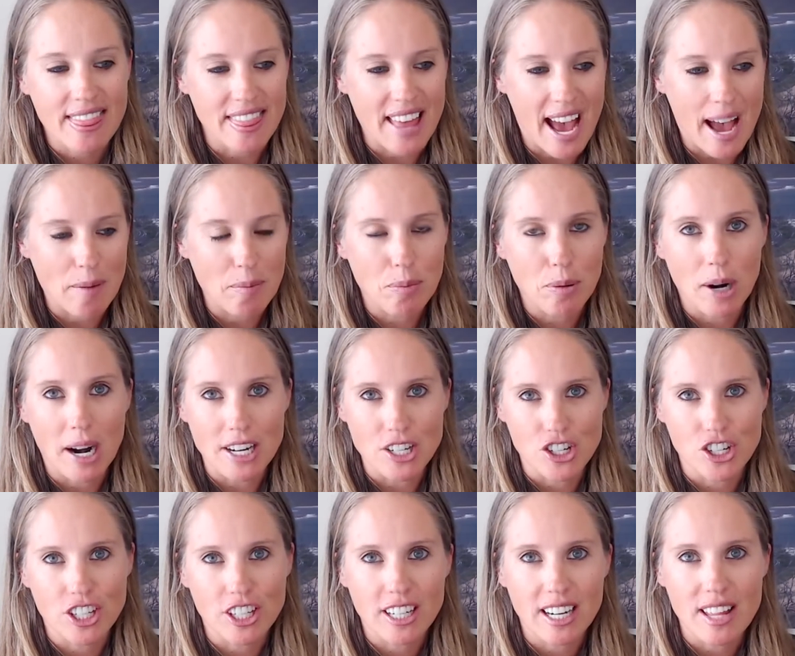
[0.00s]
that
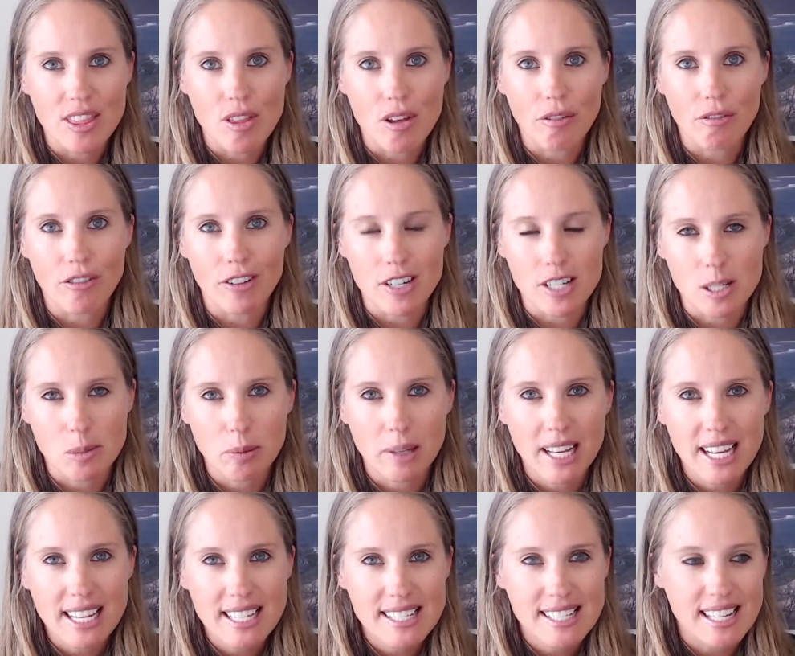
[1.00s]
pressure in the first
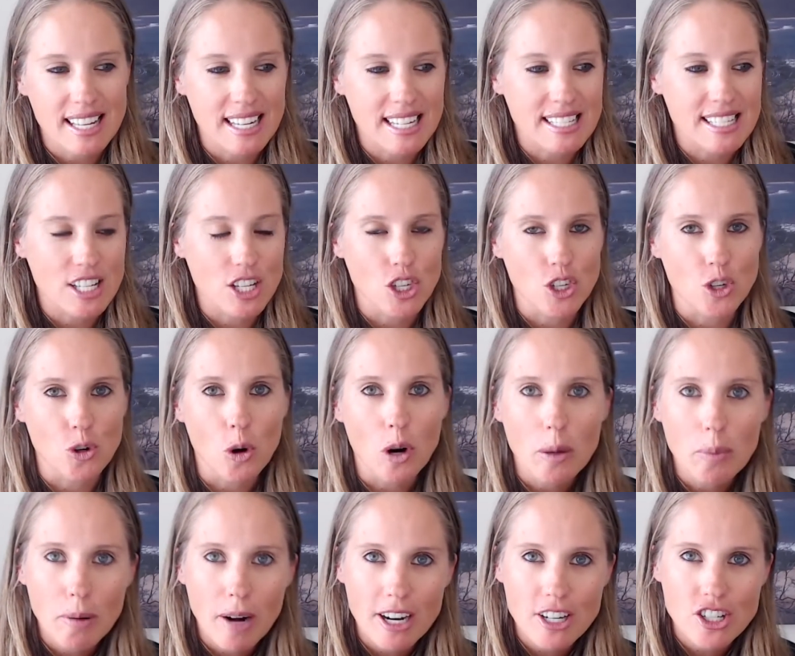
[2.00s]
place. And is it
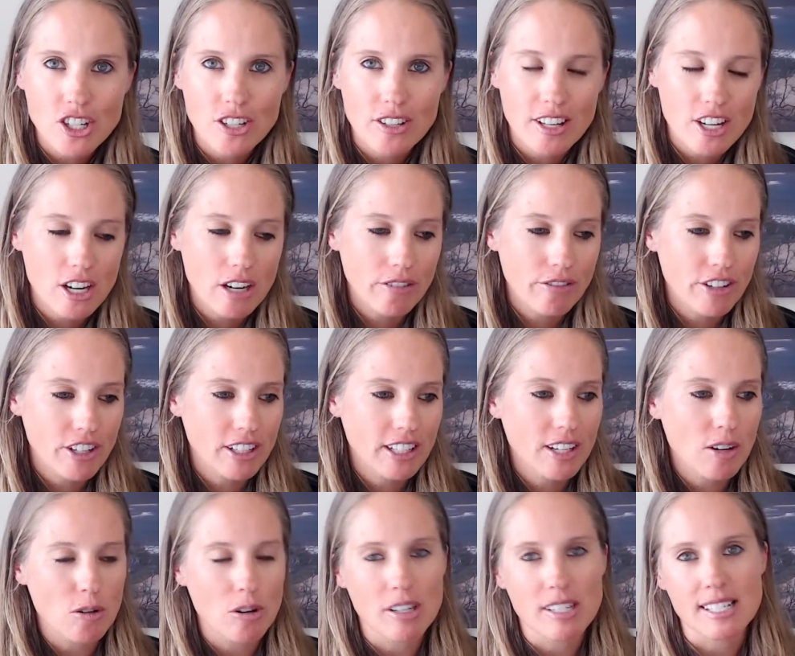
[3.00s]
your pressure that you're
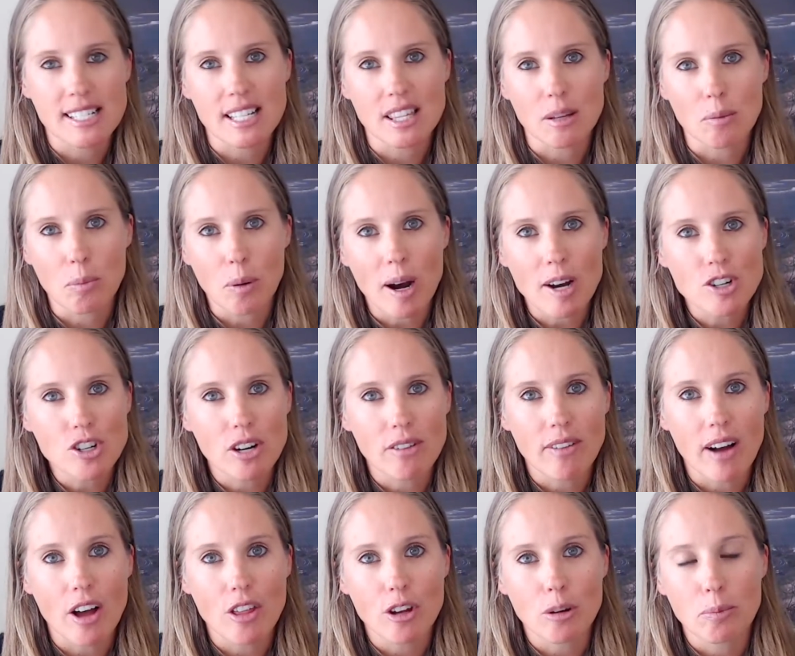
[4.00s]
feeling, or is it the pressure of
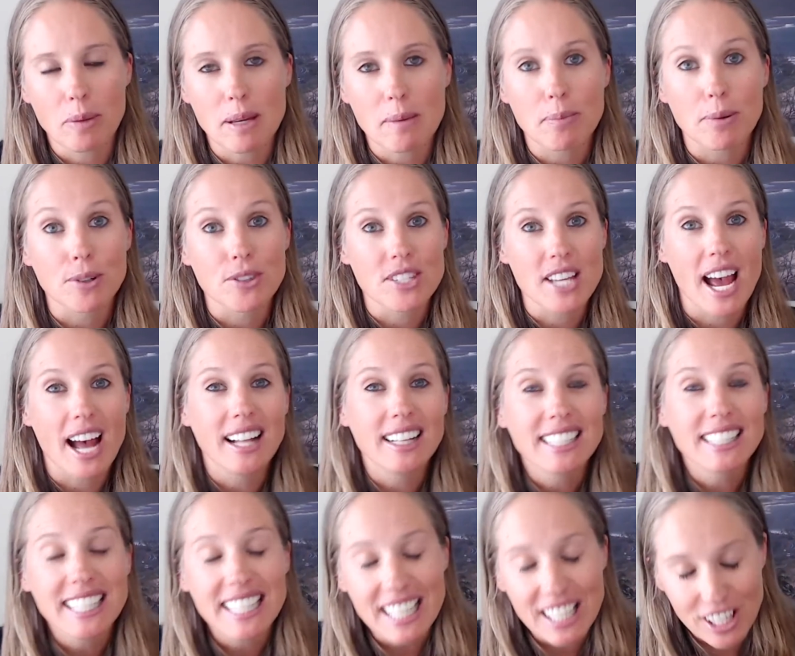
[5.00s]
other people
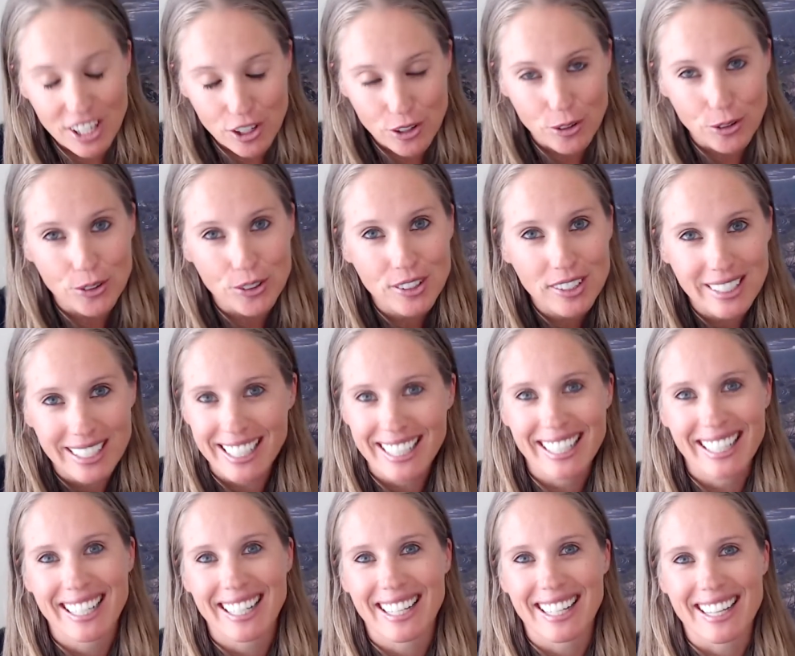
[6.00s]
telling you
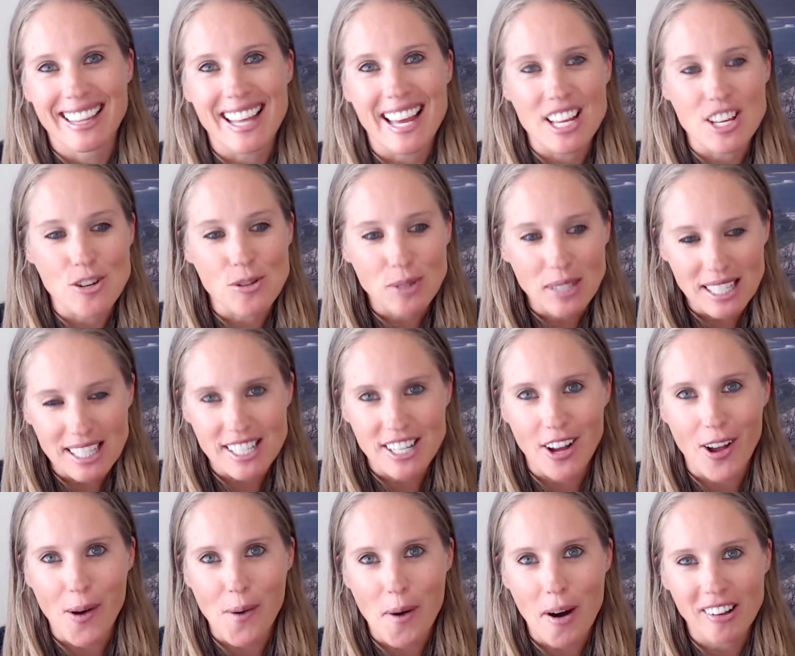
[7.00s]
that you need to
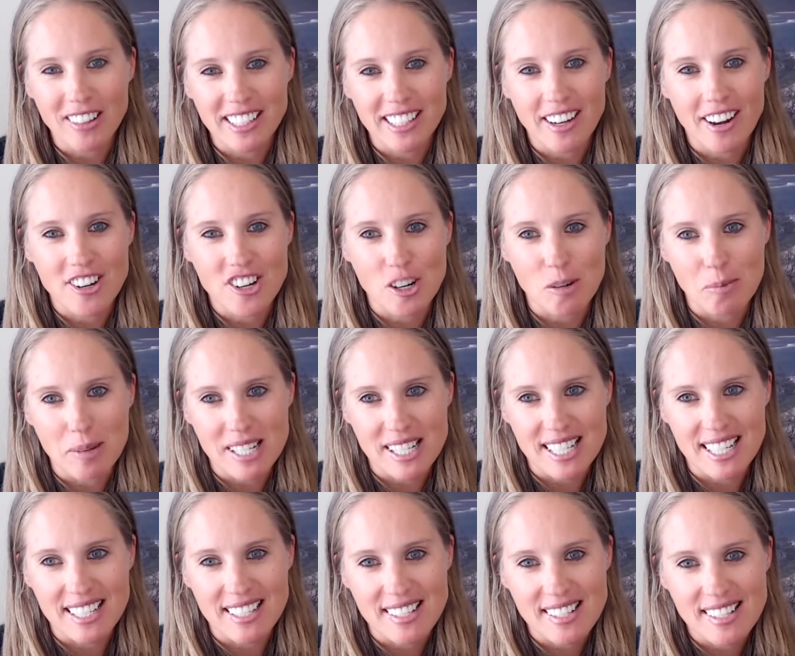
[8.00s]
go all in on your
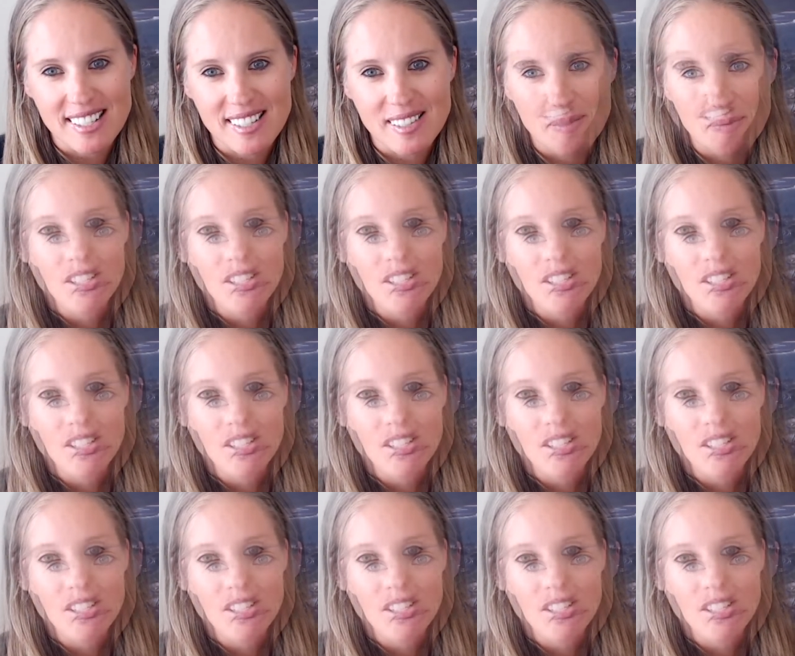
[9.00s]
business?